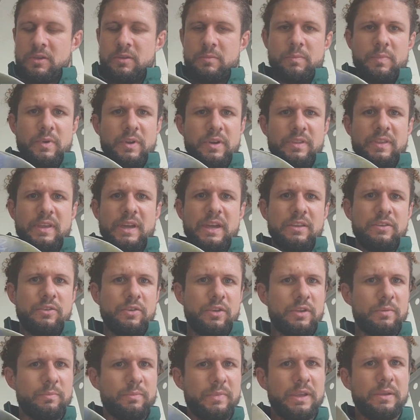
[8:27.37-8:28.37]
But that you
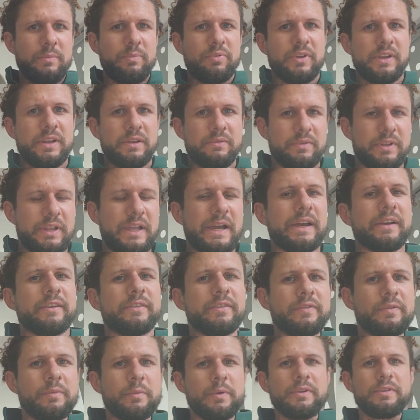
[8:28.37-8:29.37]
can be pretty
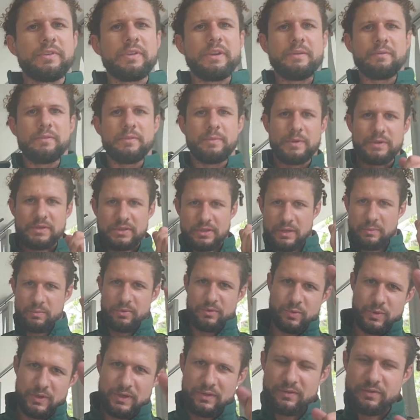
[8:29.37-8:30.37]
relaxed for most of the time, especially like
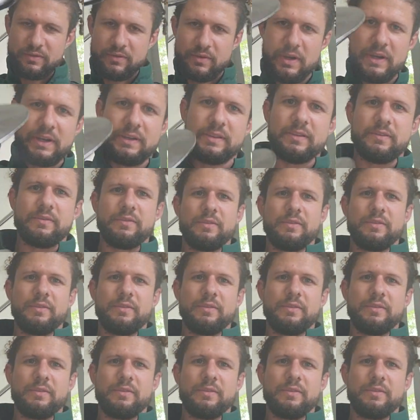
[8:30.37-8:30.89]
between strikes. If